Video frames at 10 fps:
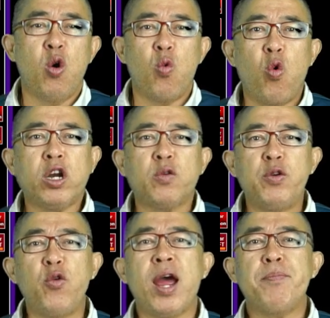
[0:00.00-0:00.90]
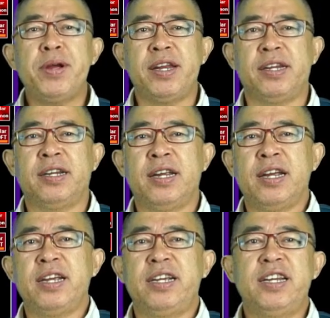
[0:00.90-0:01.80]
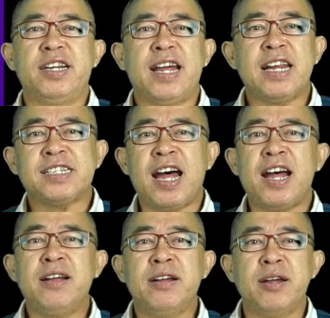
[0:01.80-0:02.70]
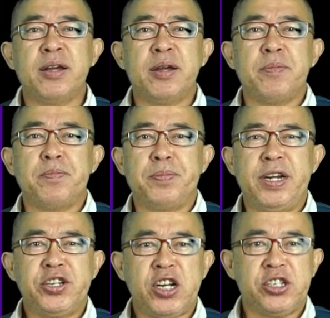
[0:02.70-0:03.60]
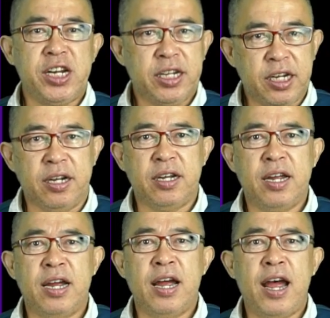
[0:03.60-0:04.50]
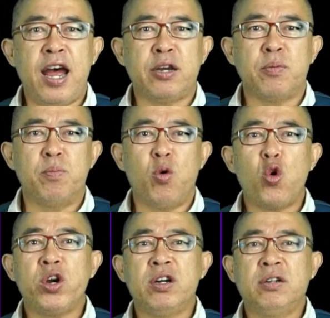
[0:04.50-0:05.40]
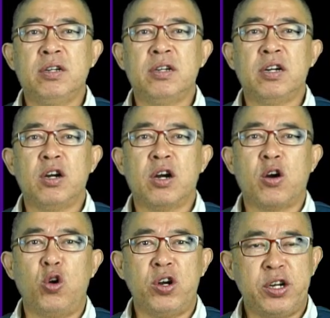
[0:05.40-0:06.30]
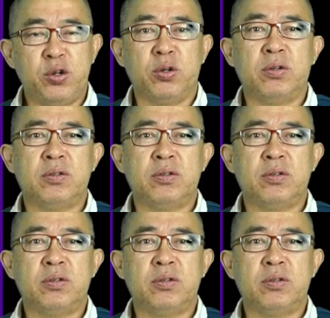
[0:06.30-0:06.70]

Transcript: What will happen in the NASA prediction center at Boulder, Colorado?